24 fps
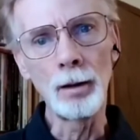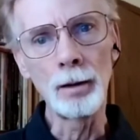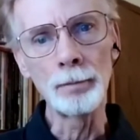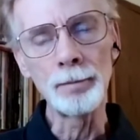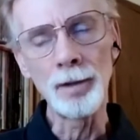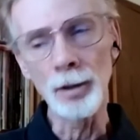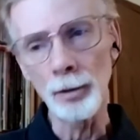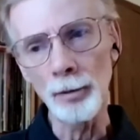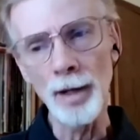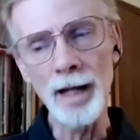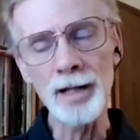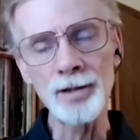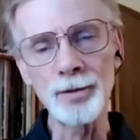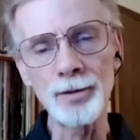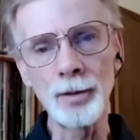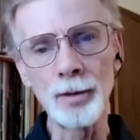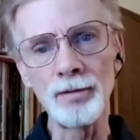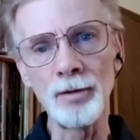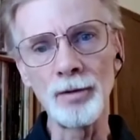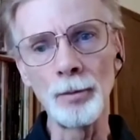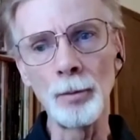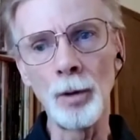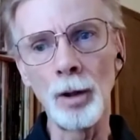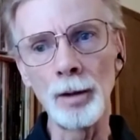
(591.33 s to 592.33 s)
Graduated
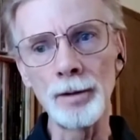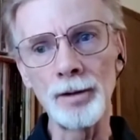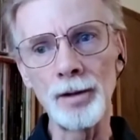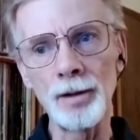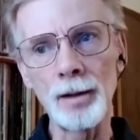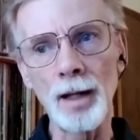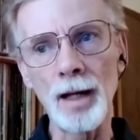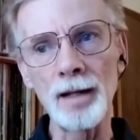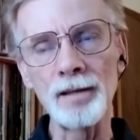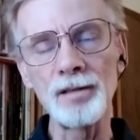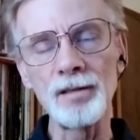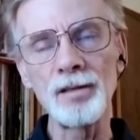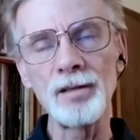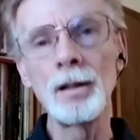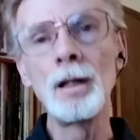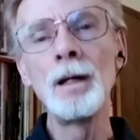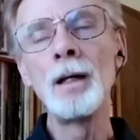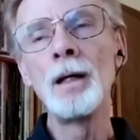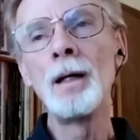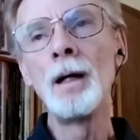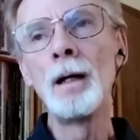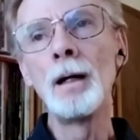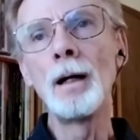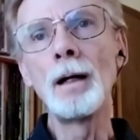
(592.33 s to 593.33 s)
from Alderdice.
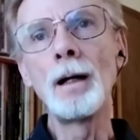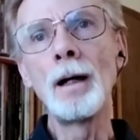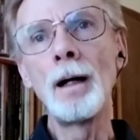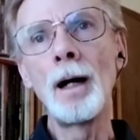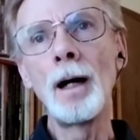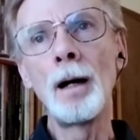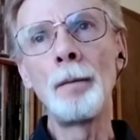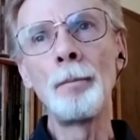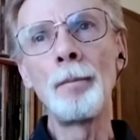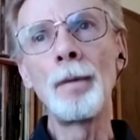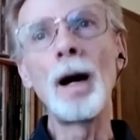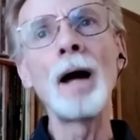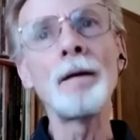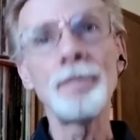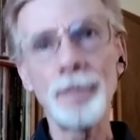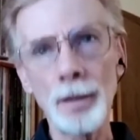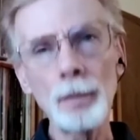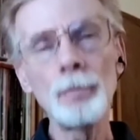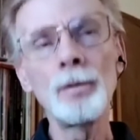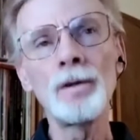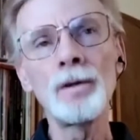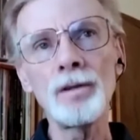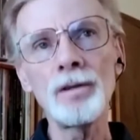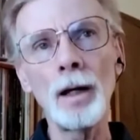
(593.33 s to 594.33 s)
I think
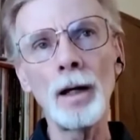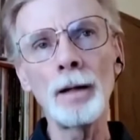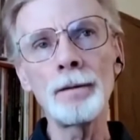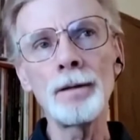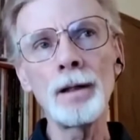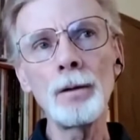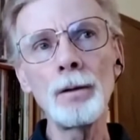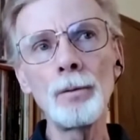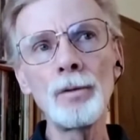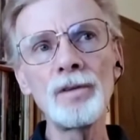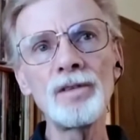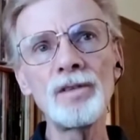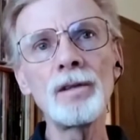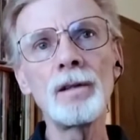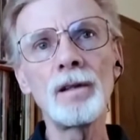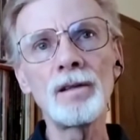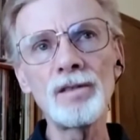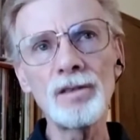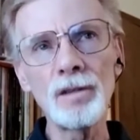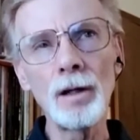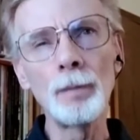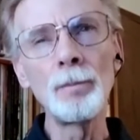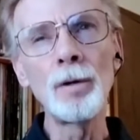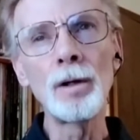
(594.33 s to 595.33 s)
it was in the
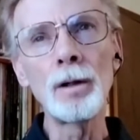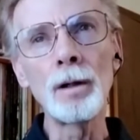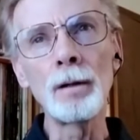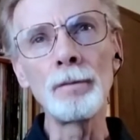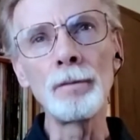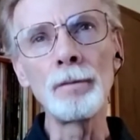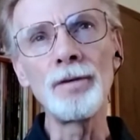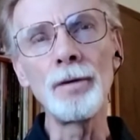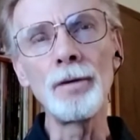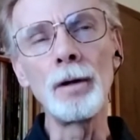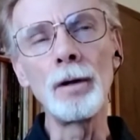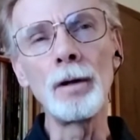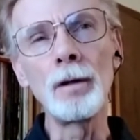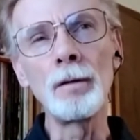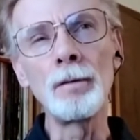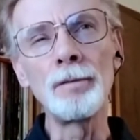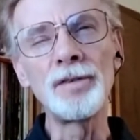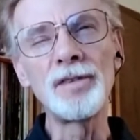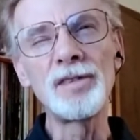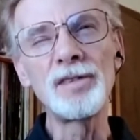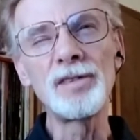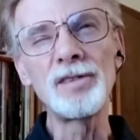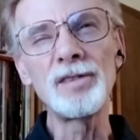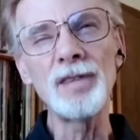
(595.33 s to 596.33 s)
summer of
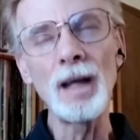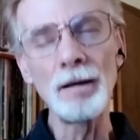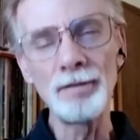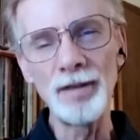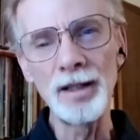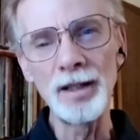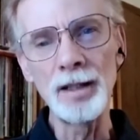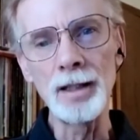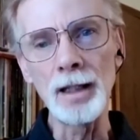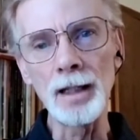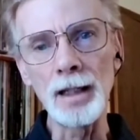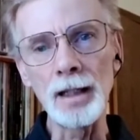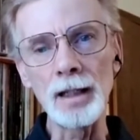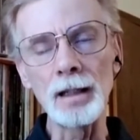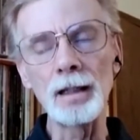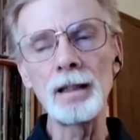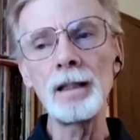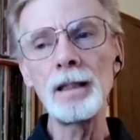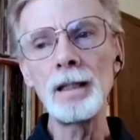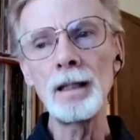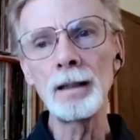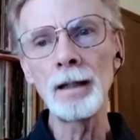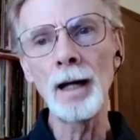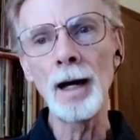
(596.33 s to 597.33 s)
70.
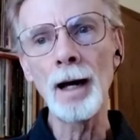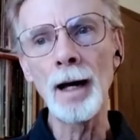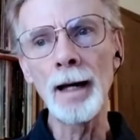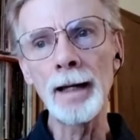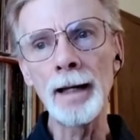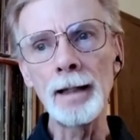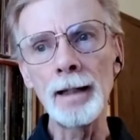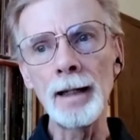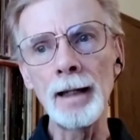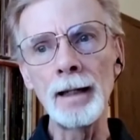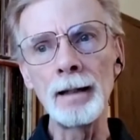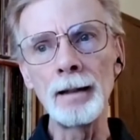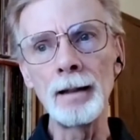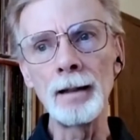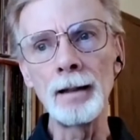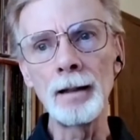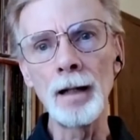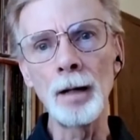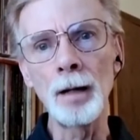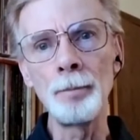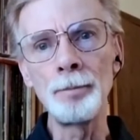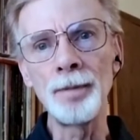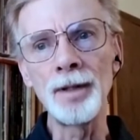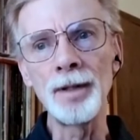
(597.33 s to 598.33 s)
He and I ended
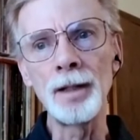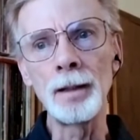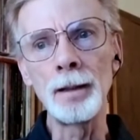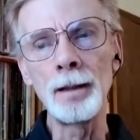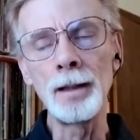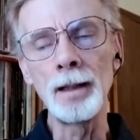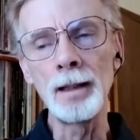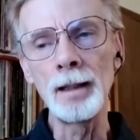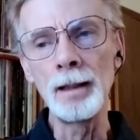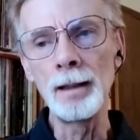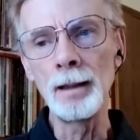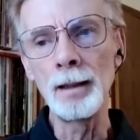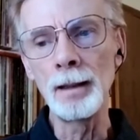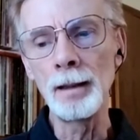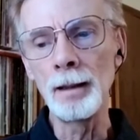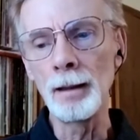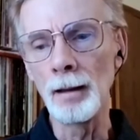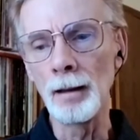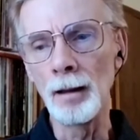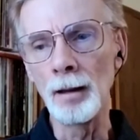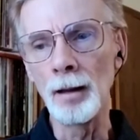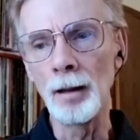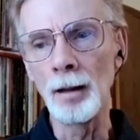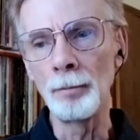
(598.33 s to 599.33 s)
up in
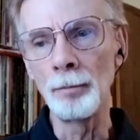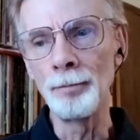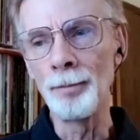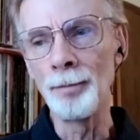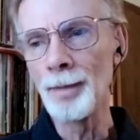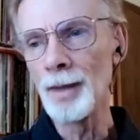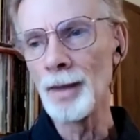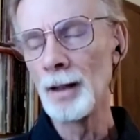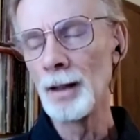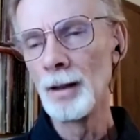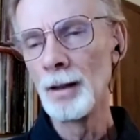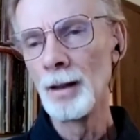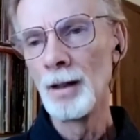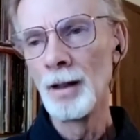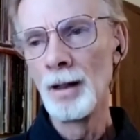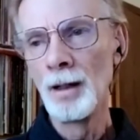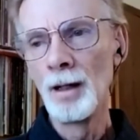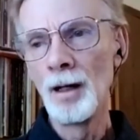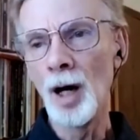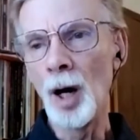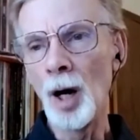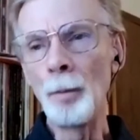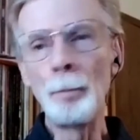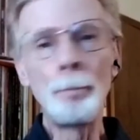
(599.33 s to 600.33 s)

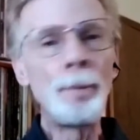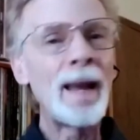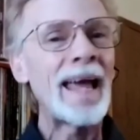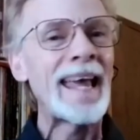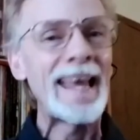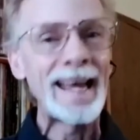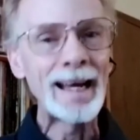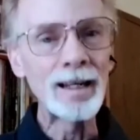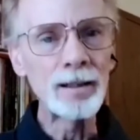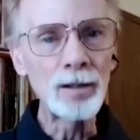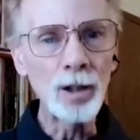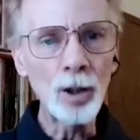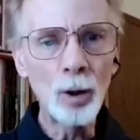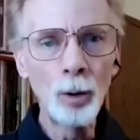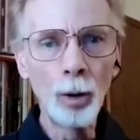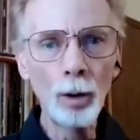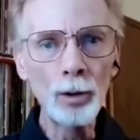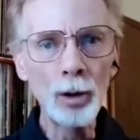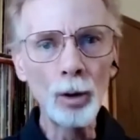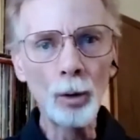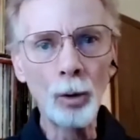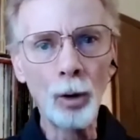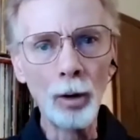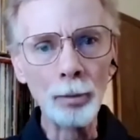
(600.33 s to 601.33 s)
a band, a quote
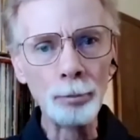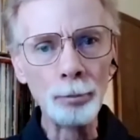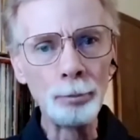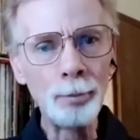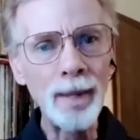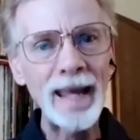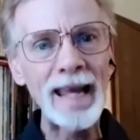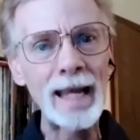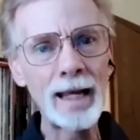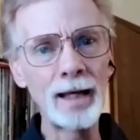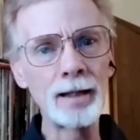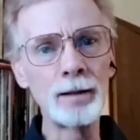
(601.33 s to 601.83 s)
unquote band.